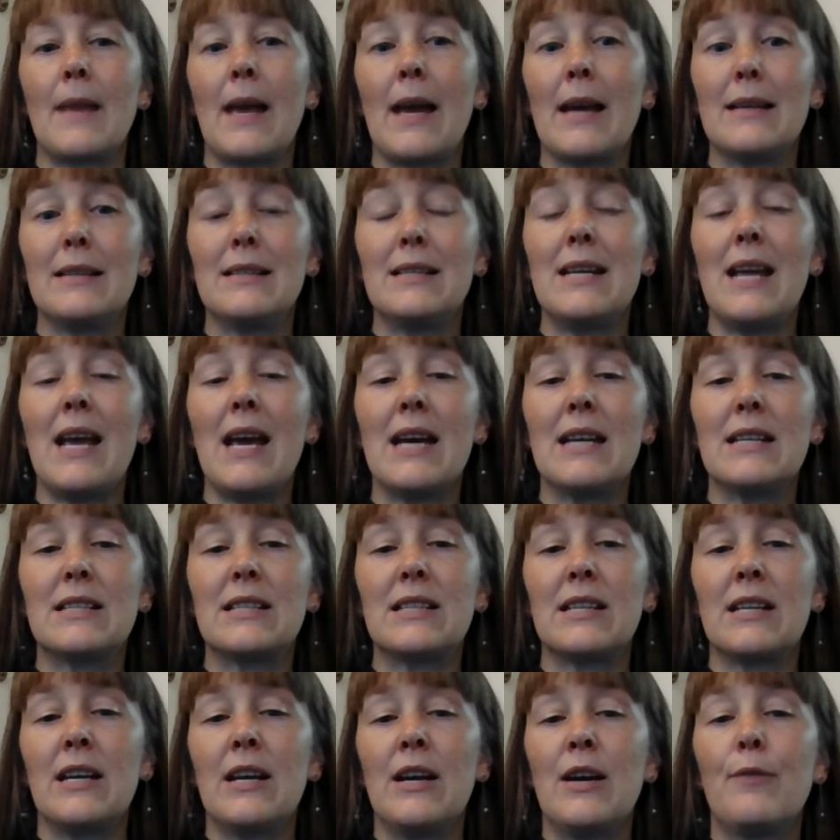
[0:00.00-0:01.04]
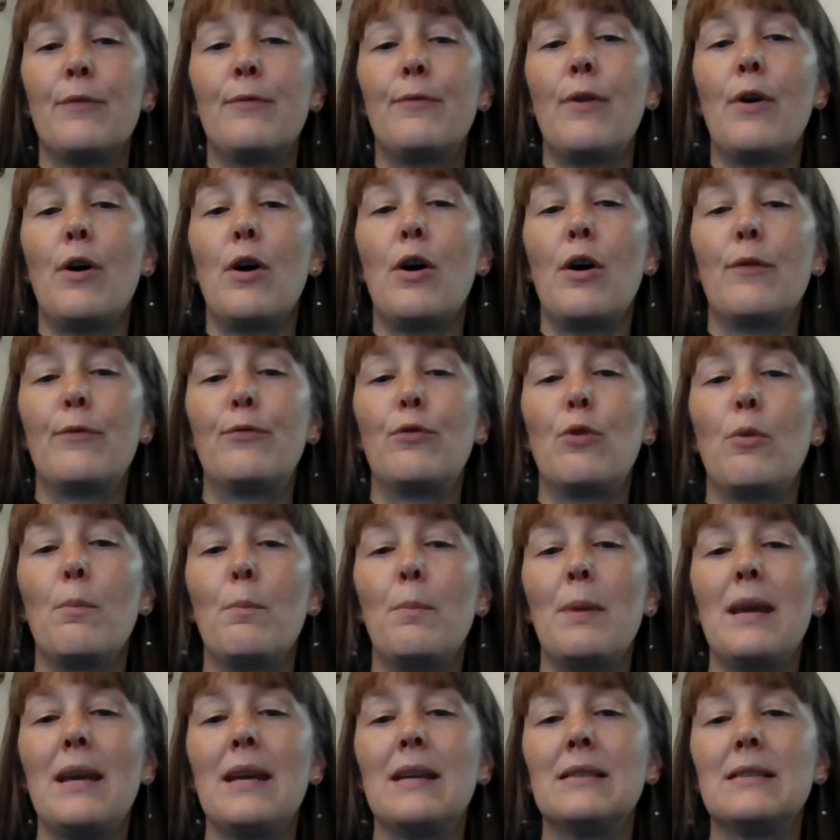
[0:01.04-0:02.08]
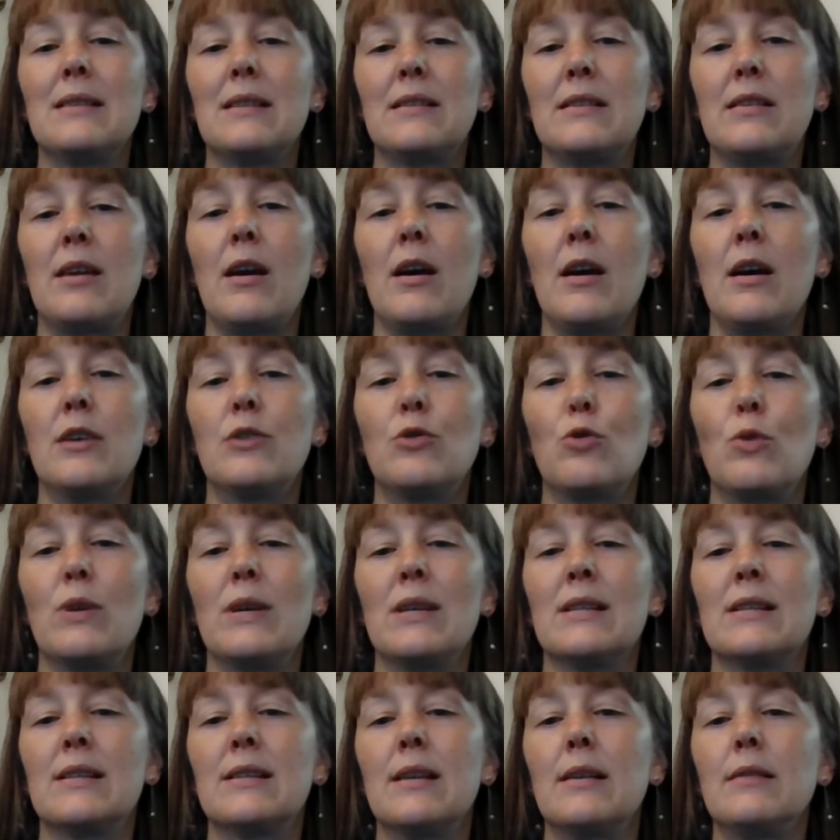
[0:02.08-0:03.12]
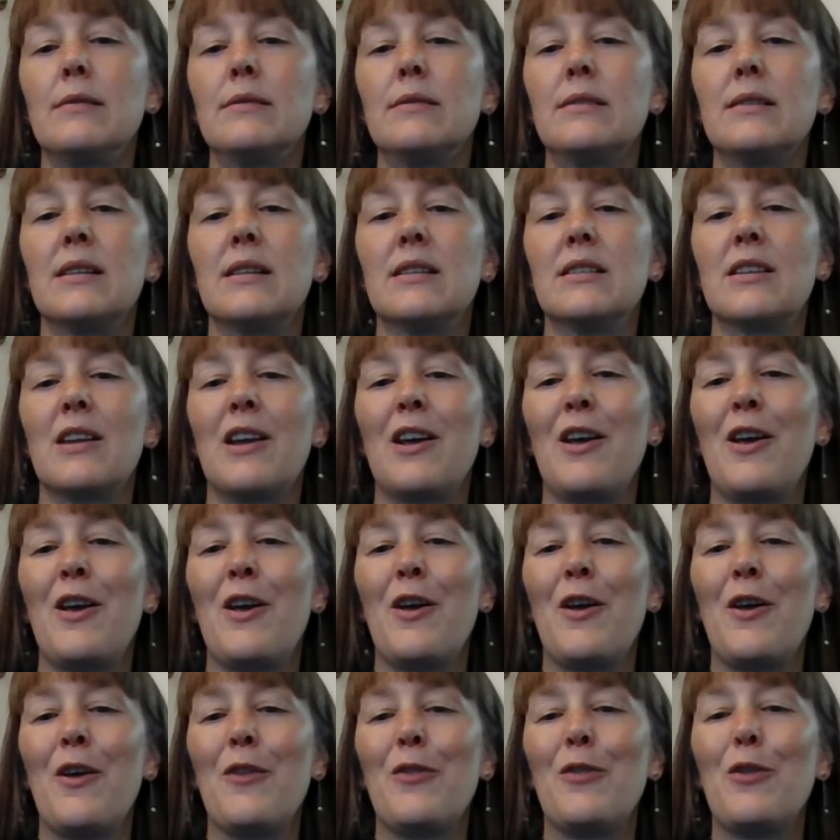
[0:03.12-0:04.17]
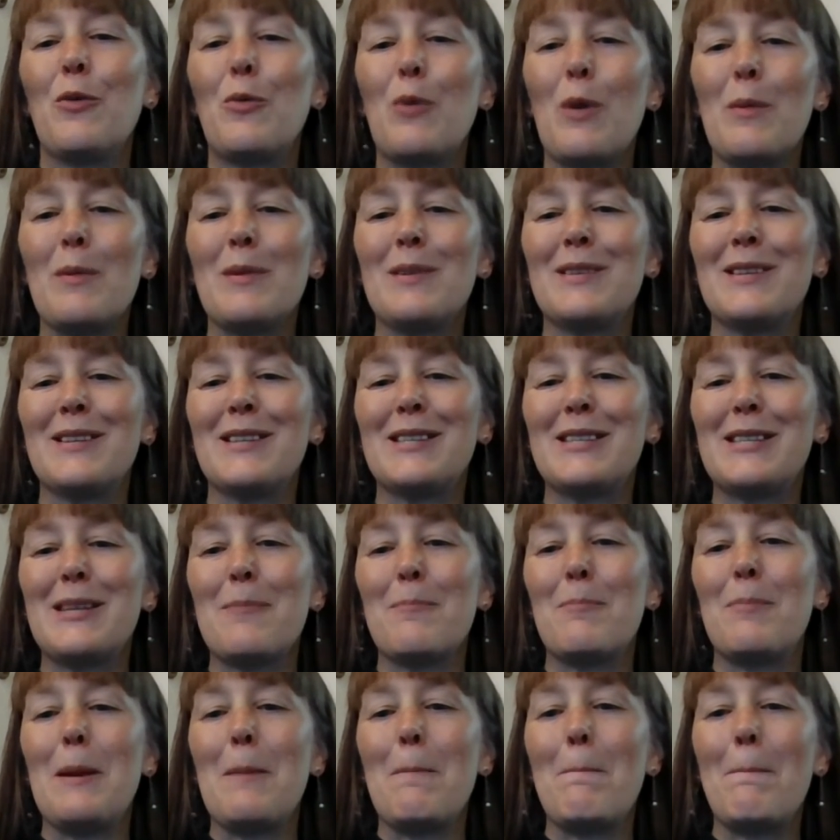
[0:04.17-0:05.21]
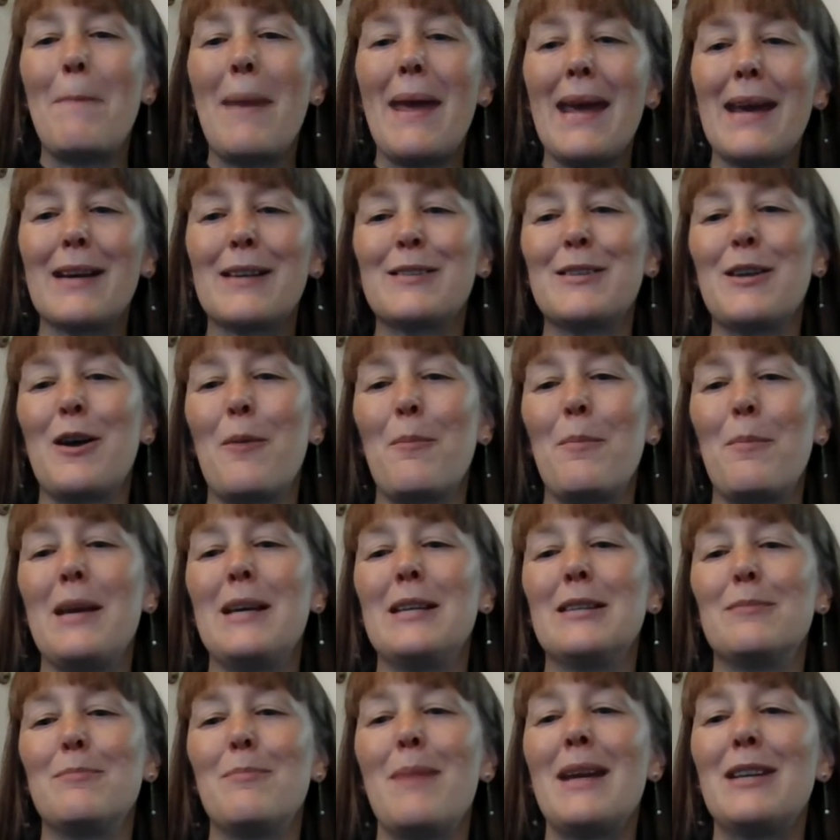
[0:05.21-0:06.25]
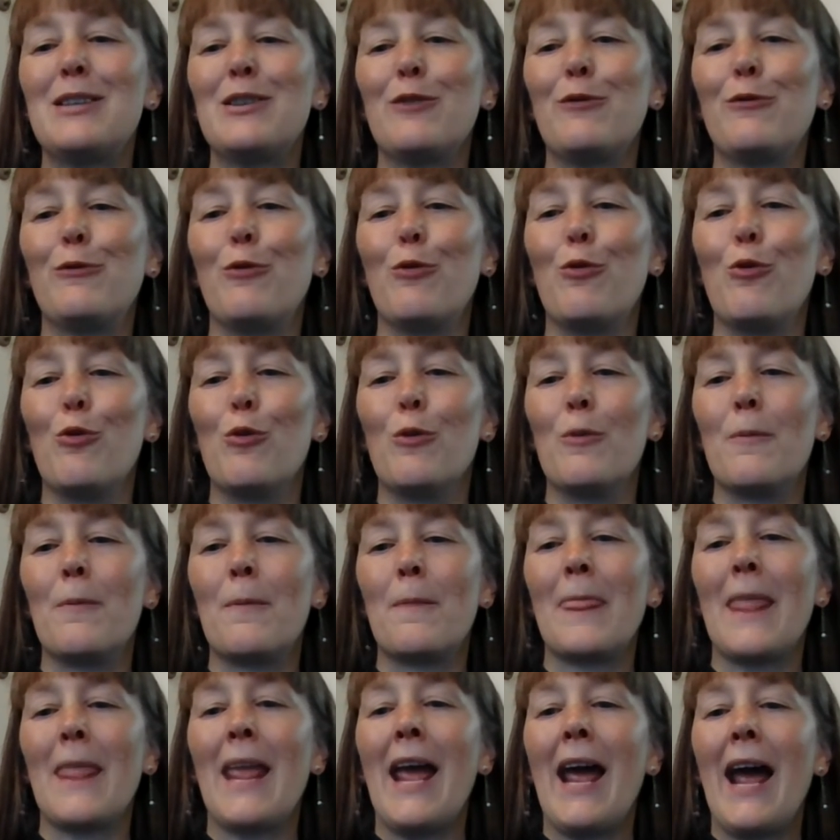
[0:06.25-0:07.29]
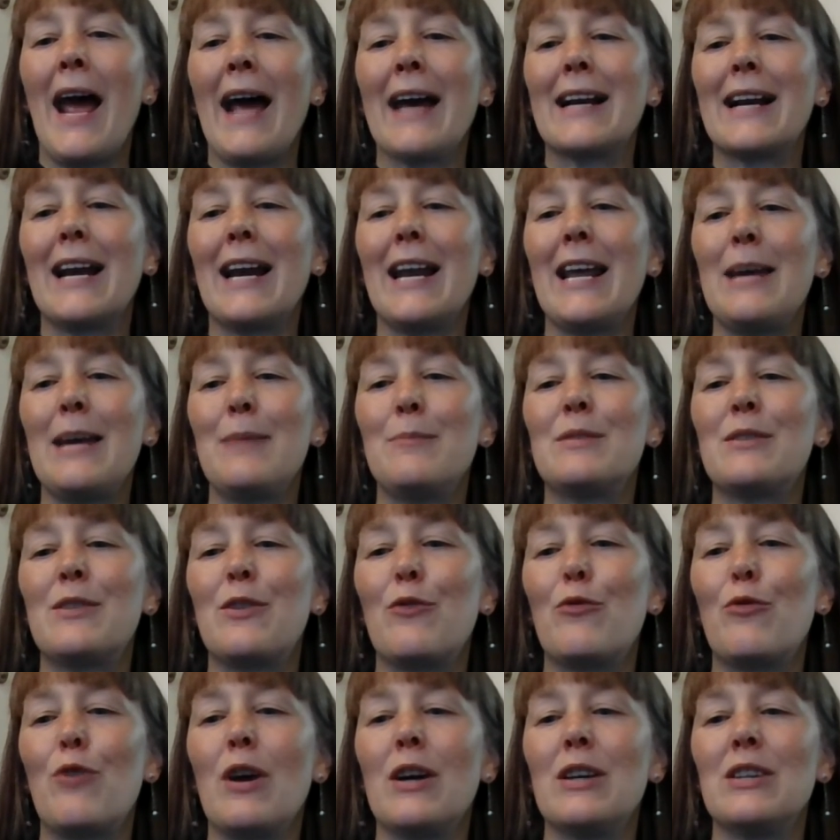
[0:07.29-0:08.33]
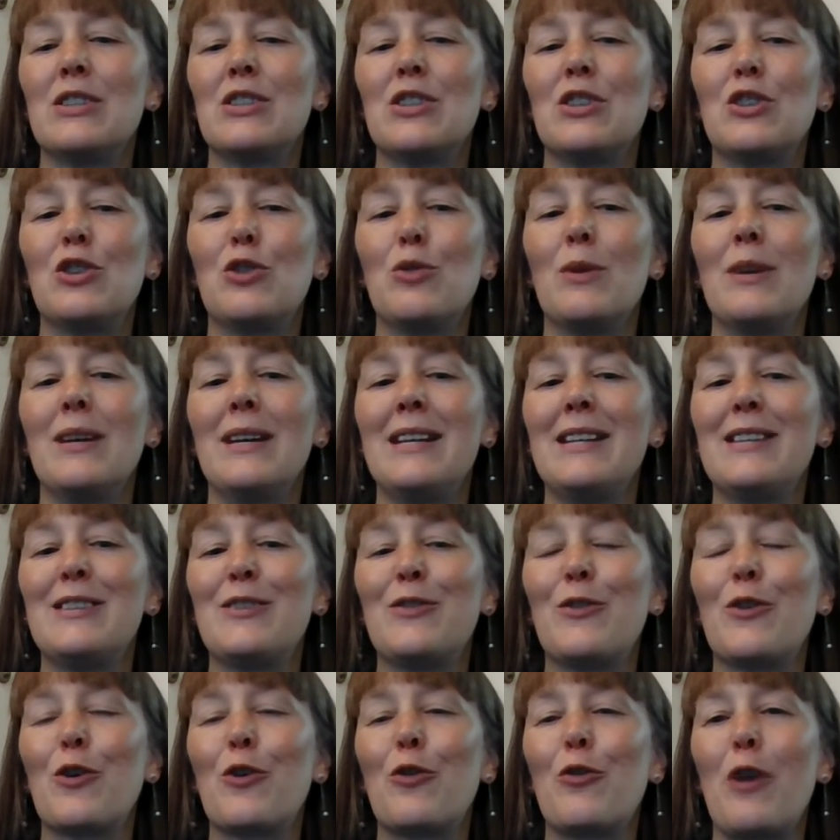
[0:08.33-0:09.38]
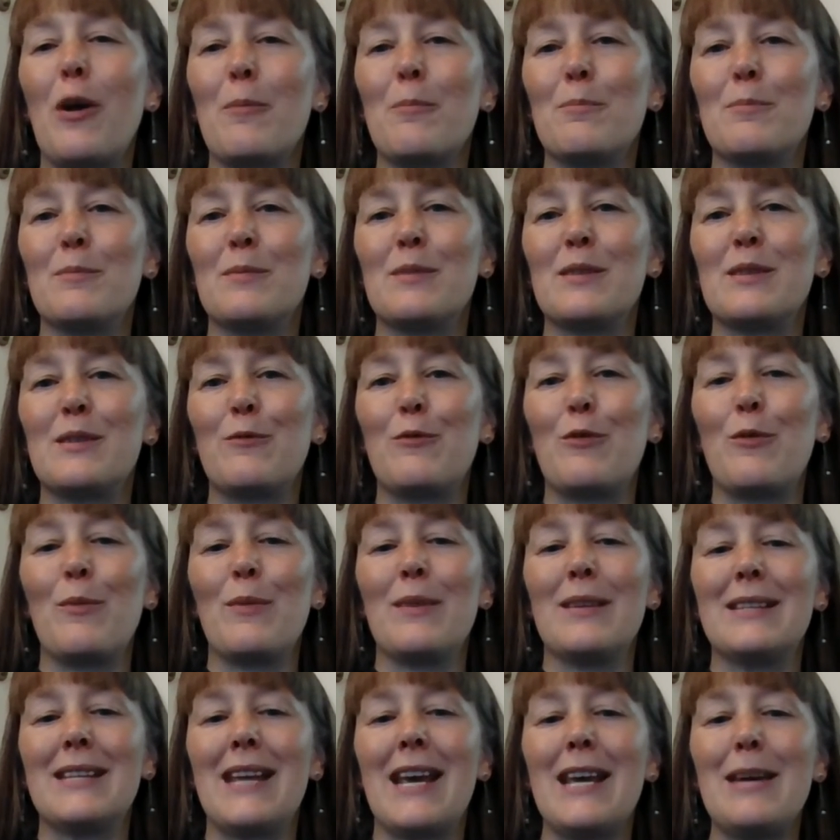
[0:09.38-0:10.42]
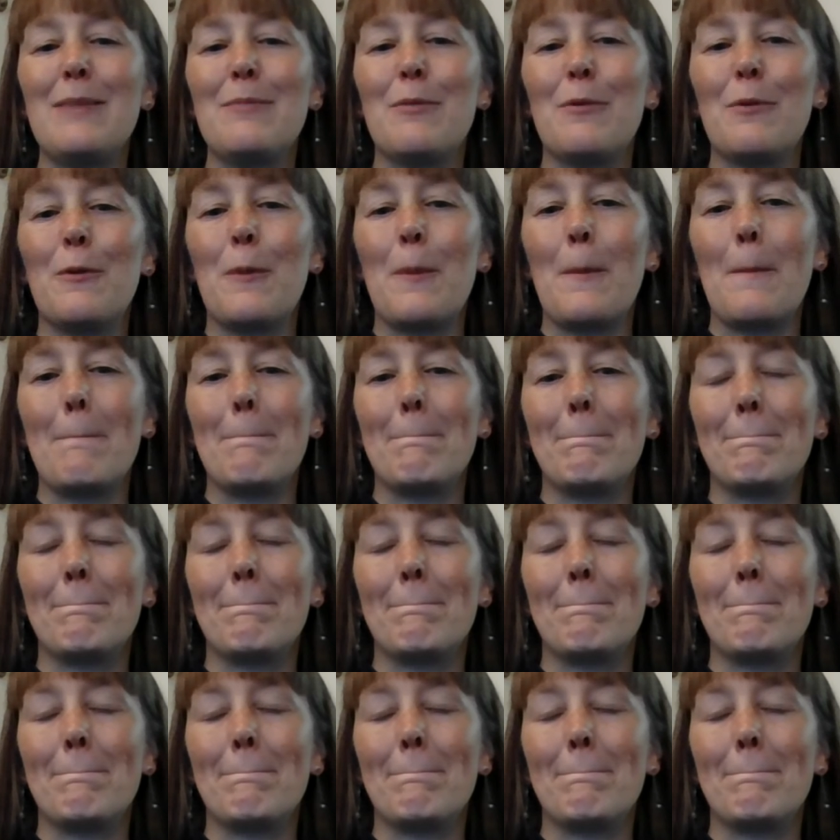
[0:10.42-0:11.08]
And yet, far from being deterred or insulted, the woman simply picks up his metaphor and claims the right to at least the crumbs from the table.